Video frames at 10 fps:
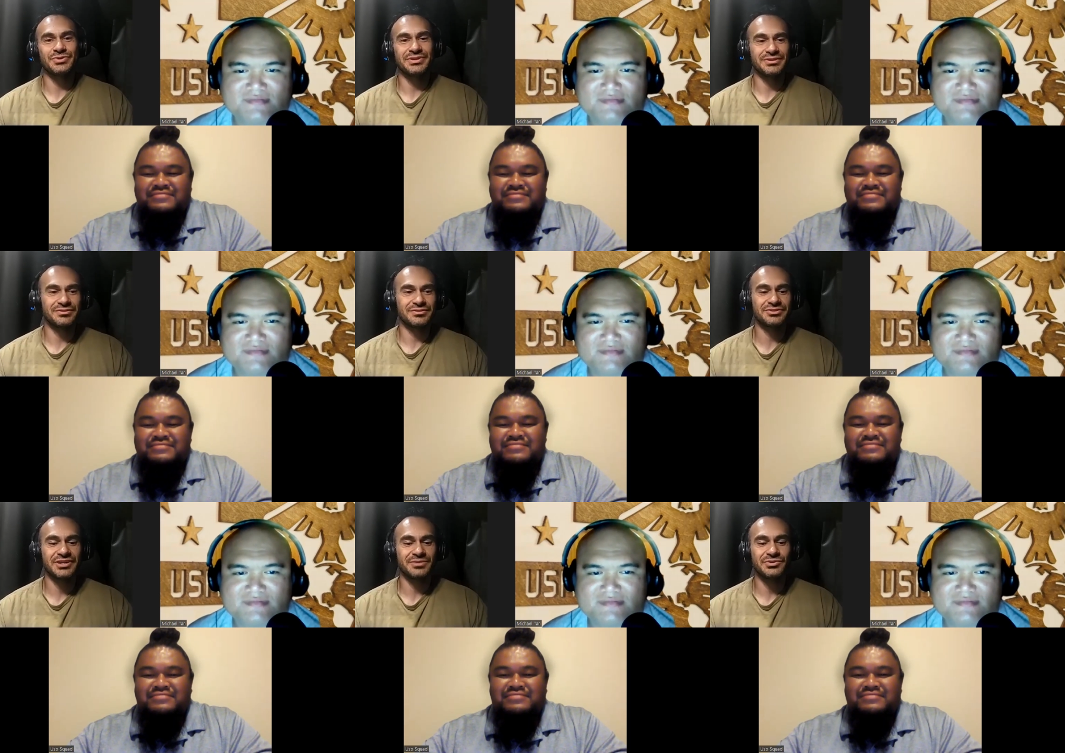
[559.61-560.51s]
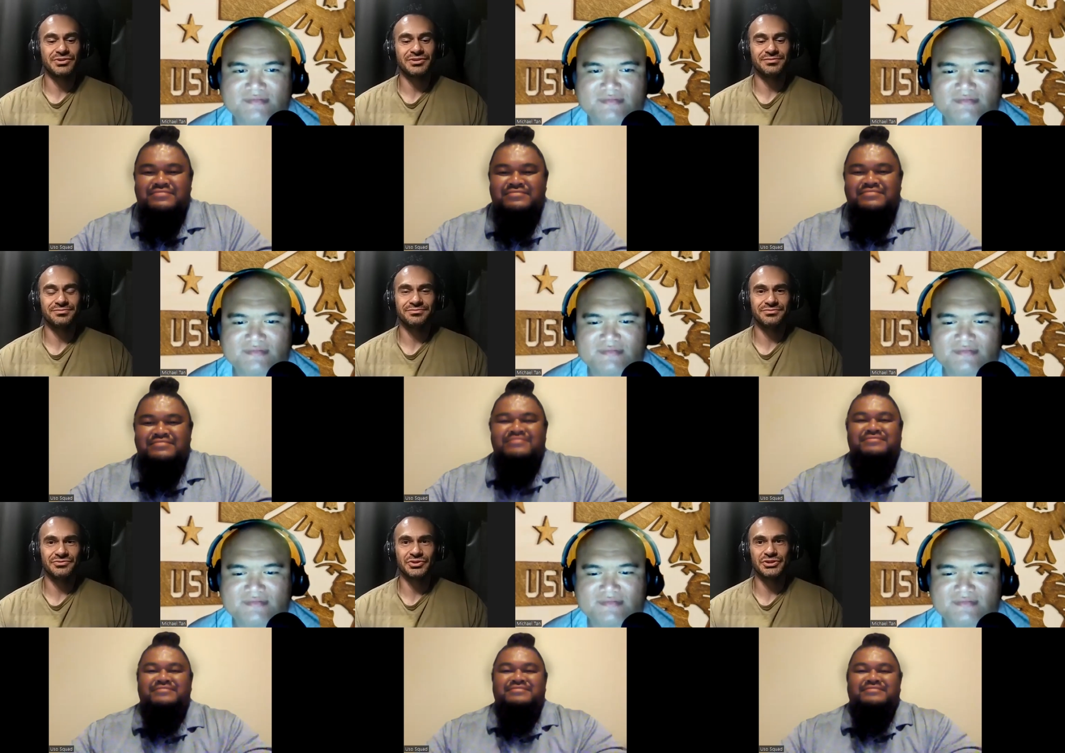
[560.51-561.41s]
Speaker 1: between the cocoa Samoa
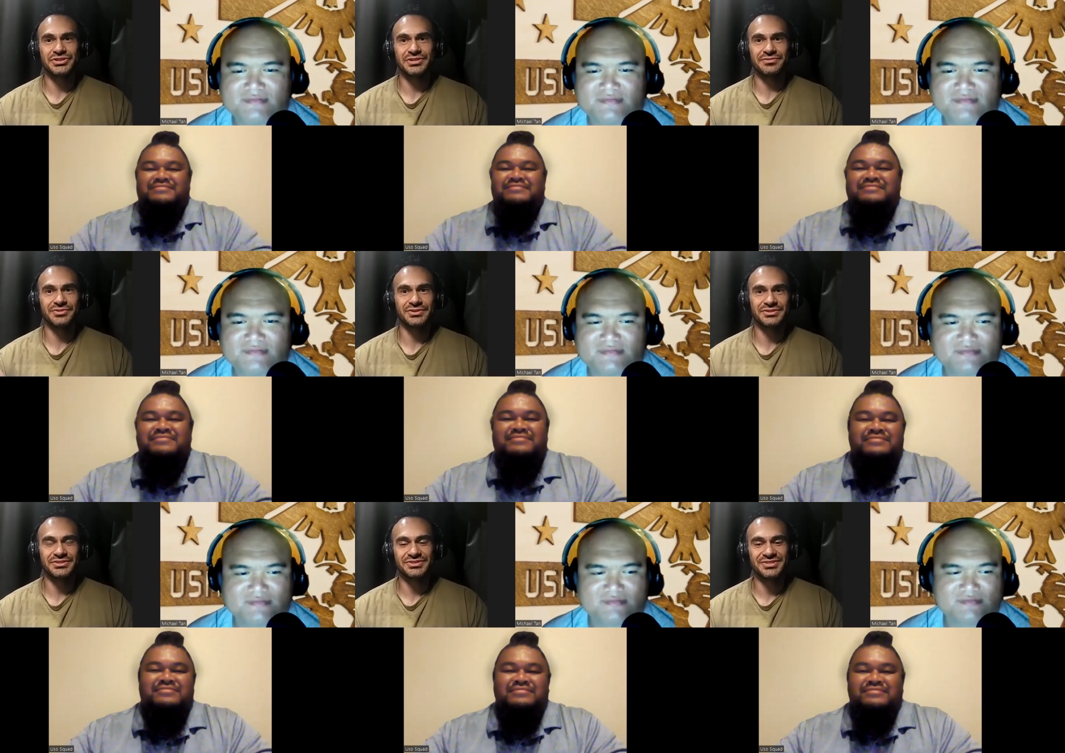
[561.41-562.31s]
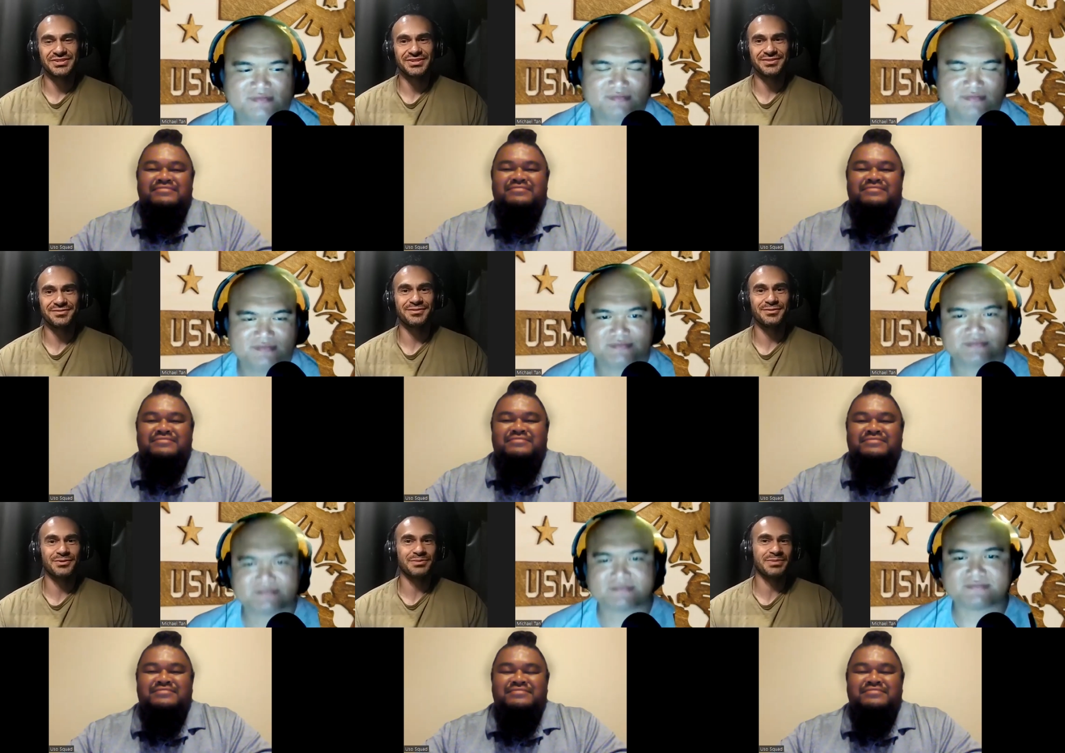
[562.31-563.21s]
version versus the,
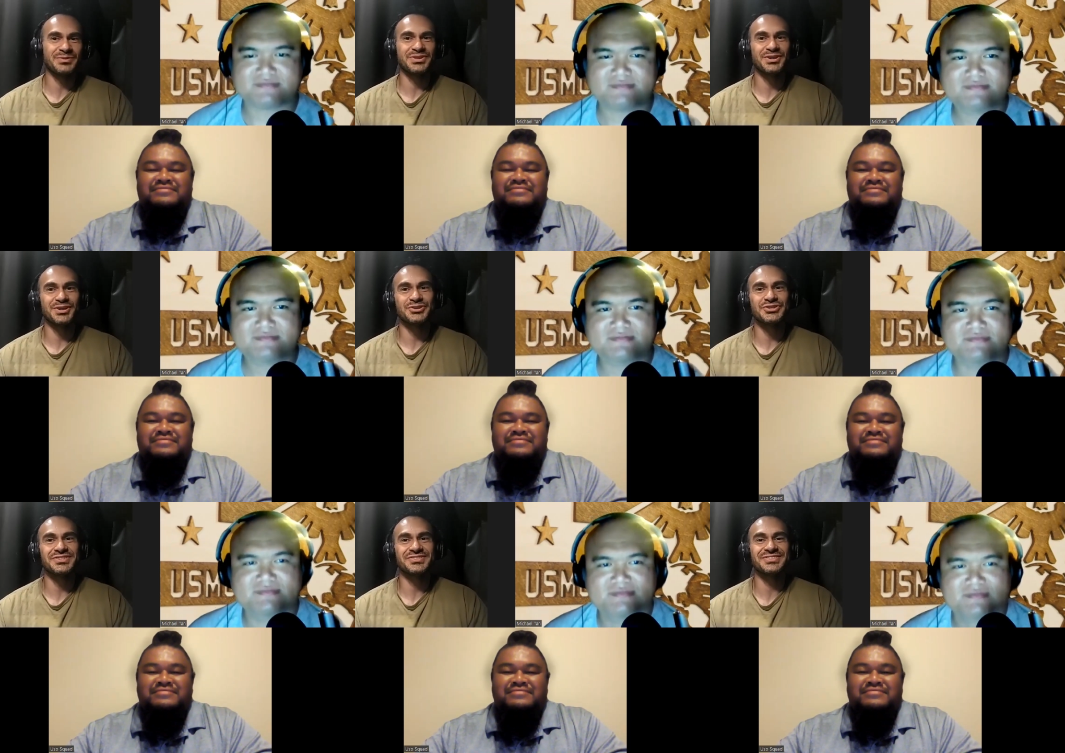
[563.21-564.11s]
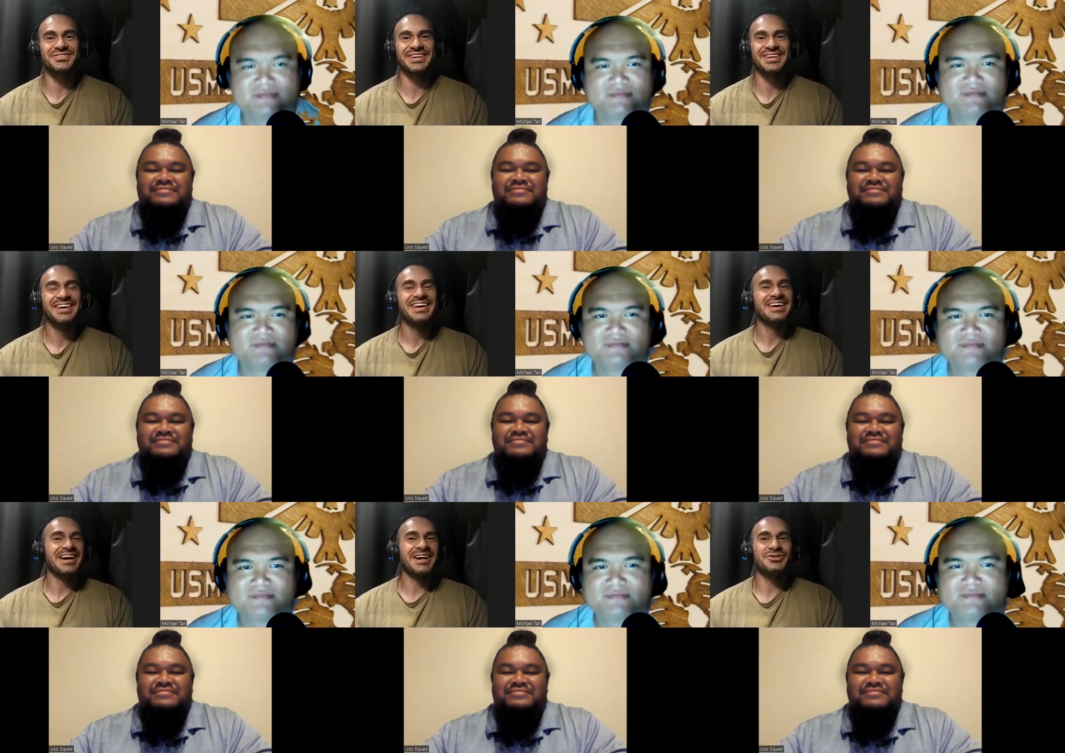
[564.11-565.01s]
the one made with the Hershey's. It's like,
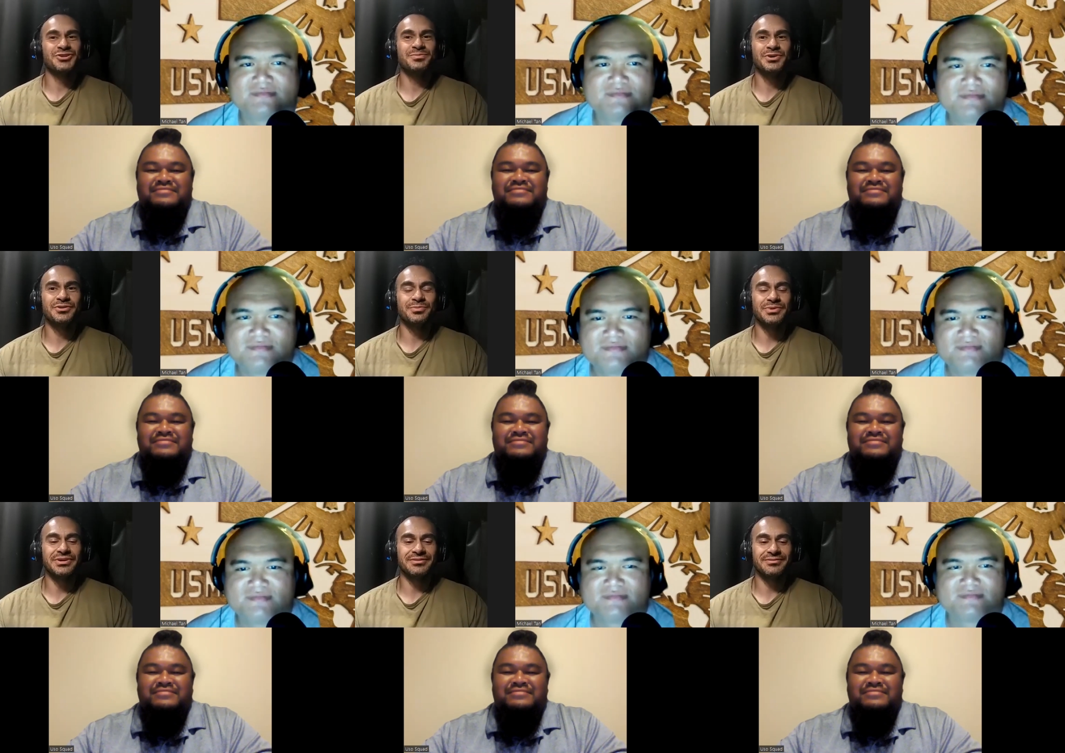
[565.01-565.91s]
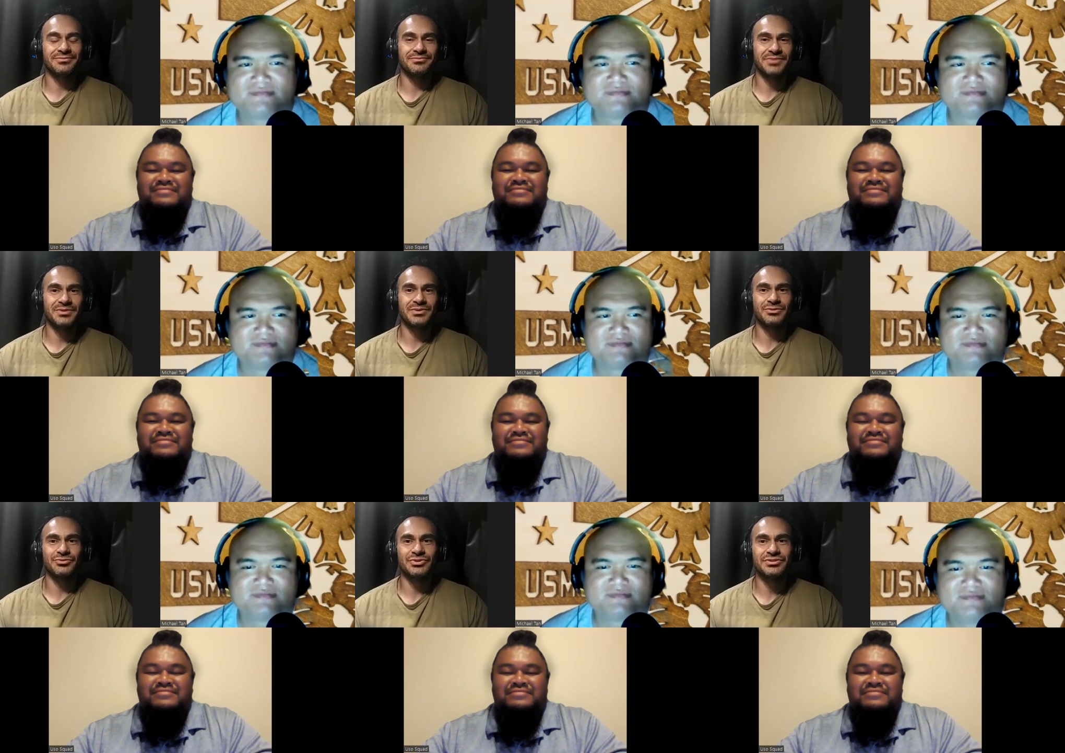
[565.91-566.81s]
I enjoyed both, but made
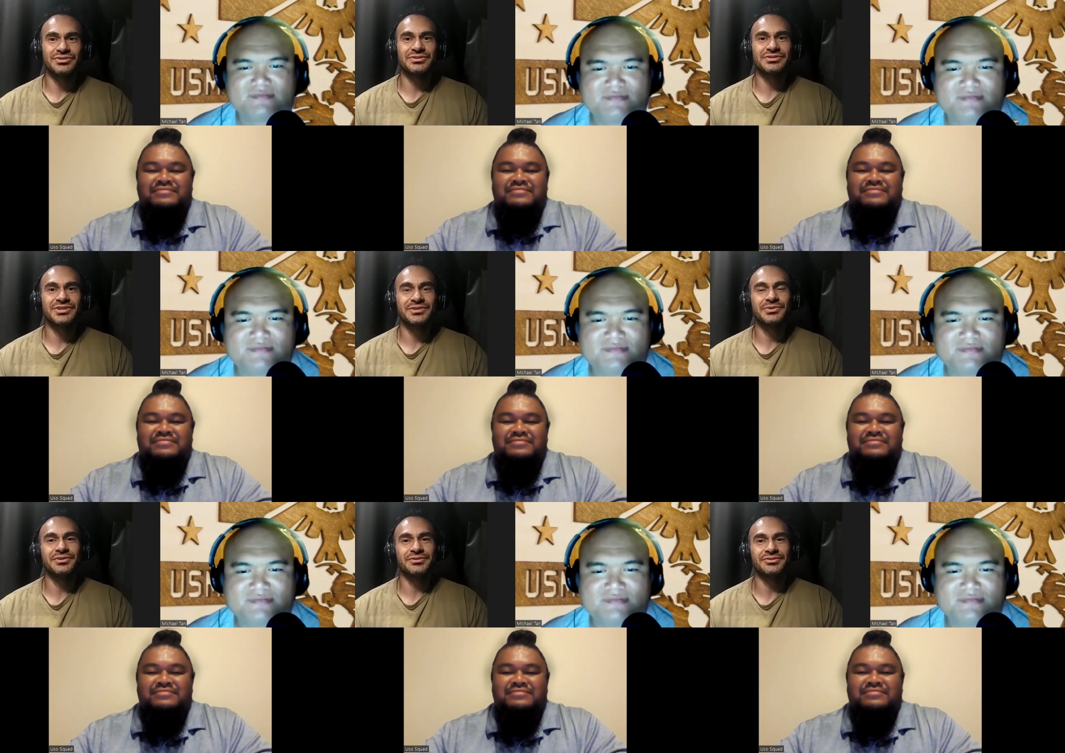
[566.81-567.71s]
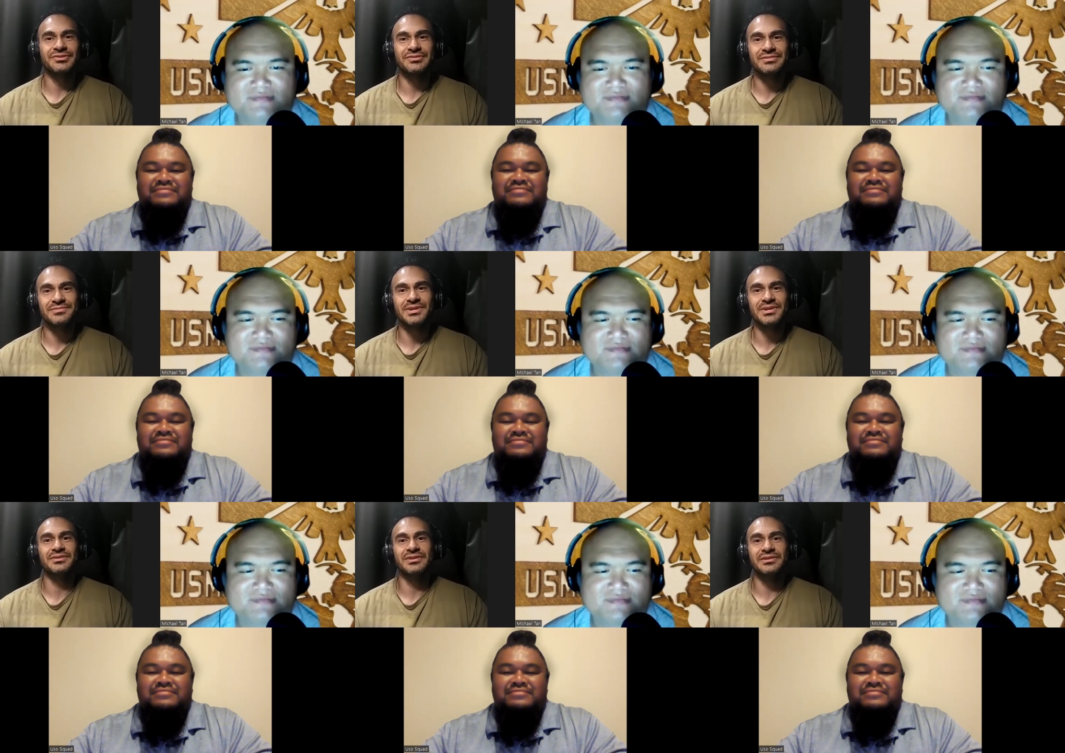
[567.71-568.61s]
with the real cocoa Samoa is
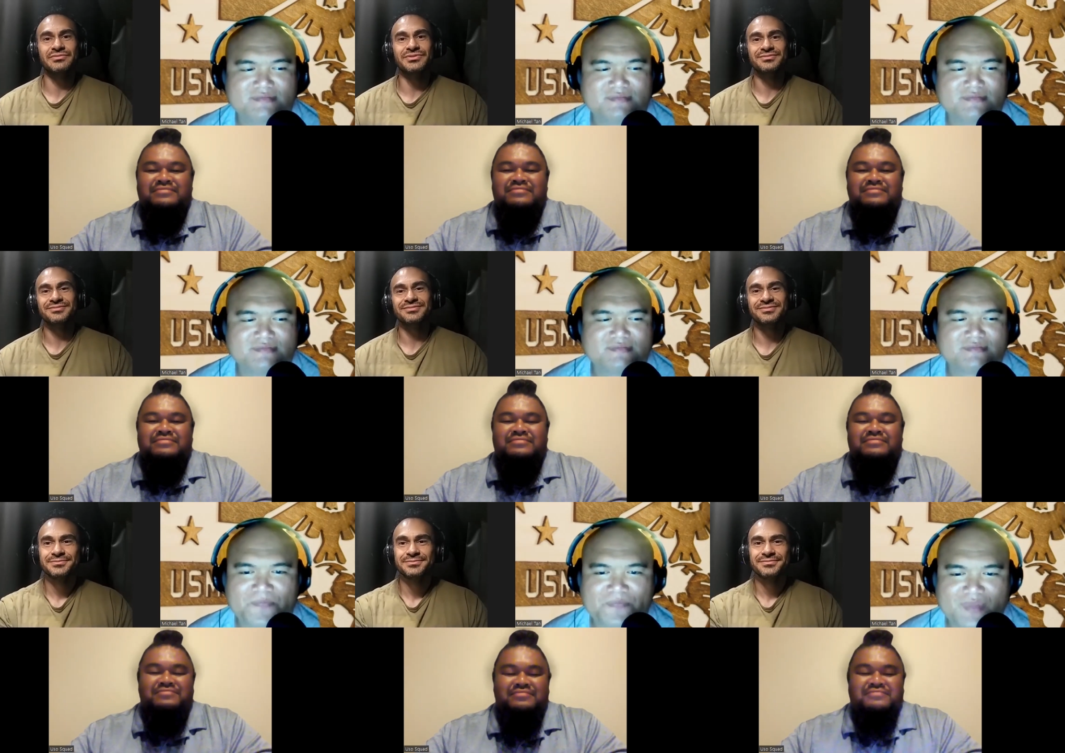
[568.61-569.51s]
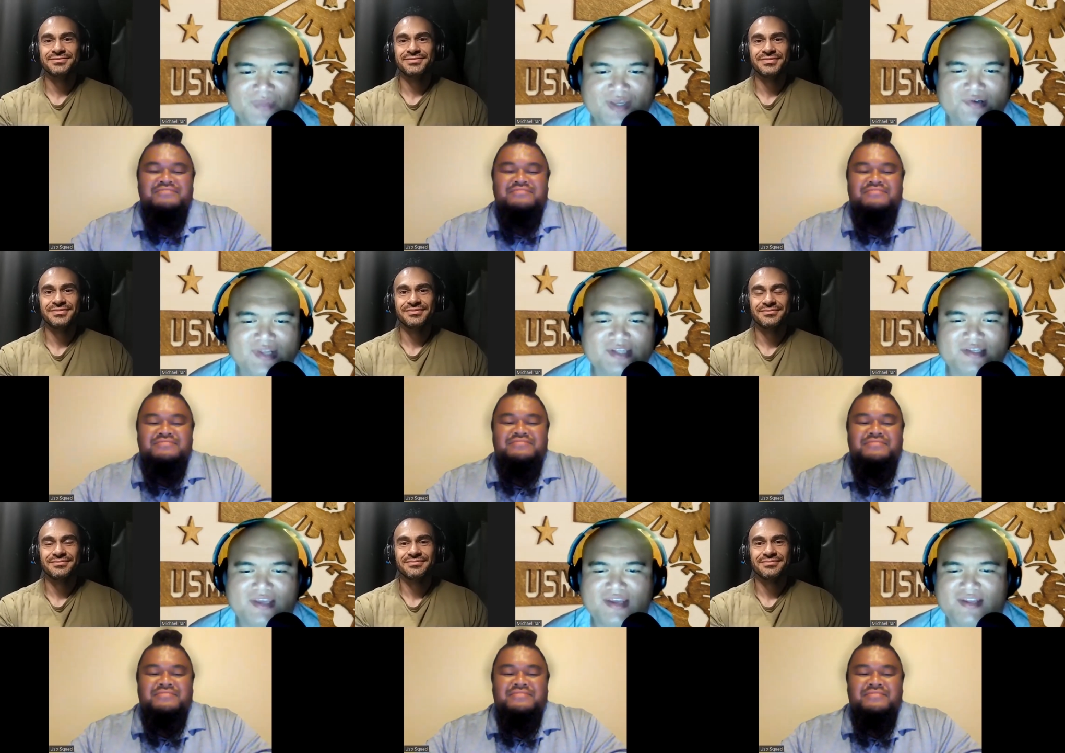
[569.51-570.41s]
another level.
Speaker 2: Now let's get